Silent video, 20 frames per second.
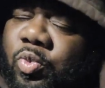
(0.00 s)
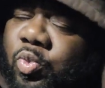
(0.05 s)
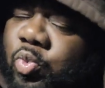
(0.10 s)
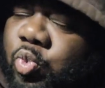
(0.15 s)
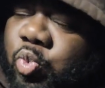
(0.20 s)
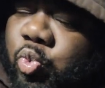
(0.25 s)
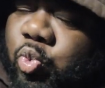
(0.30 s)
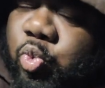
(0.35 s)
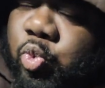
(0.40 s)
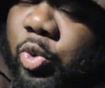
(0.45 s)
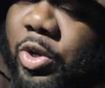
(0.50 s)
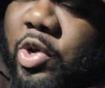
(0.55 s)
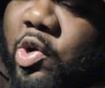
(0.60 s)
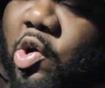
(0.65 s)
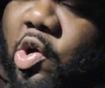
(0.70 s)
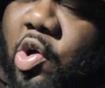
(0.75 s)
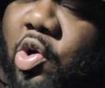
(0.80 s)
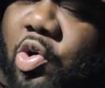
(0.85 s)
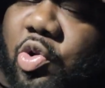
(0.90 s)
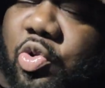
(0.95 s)
We
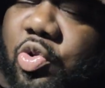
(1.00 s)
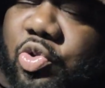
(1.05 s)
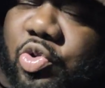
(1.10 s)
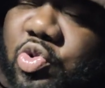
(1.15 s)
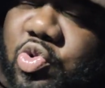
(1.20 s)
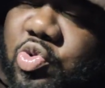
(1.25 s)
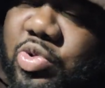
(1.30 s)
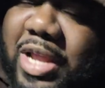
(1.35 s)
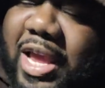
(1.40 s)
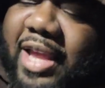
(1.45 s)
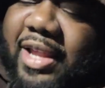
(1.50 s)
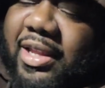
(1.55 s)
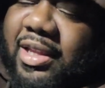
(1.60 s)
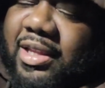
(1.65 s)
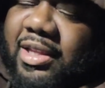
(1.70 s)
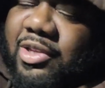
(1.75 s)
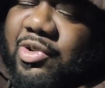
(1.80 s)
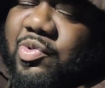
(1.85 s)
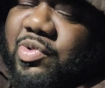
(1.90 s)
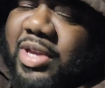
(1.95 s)
all knew that
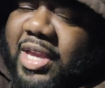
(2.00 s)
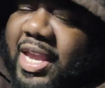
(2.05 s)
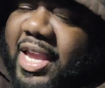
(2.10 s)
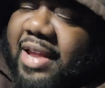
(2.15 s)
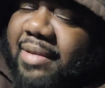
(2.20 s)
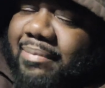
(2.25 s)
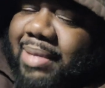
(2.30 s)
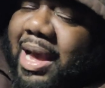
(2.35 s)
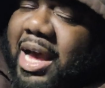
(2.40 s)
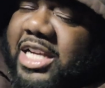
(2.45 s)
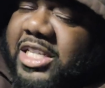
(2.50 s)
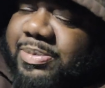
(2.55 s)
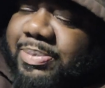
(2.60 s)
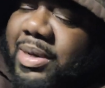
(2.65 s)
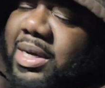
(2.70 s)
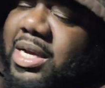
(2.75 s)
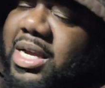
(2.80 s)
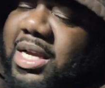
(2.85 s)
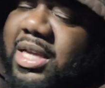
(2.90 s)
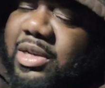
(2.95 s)
you can't box
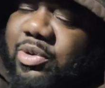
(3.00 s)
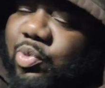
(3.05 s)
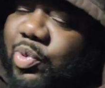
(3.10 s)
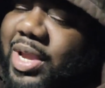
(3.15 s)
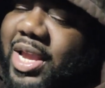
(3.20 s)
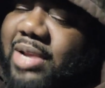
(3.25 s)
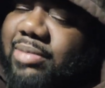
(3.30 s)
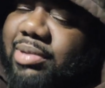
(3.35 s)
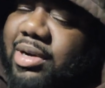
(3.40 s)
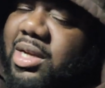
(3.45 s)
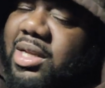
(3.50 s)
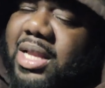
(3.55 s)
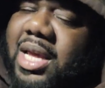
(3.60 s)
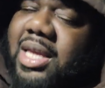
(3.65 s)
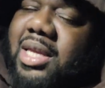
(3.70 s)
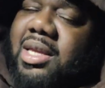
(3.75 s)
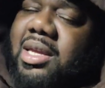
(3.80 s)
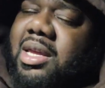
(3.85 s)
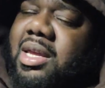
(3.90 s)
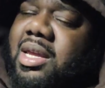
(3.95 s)
Bud and win, bro.
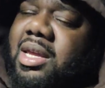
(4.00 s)
Like,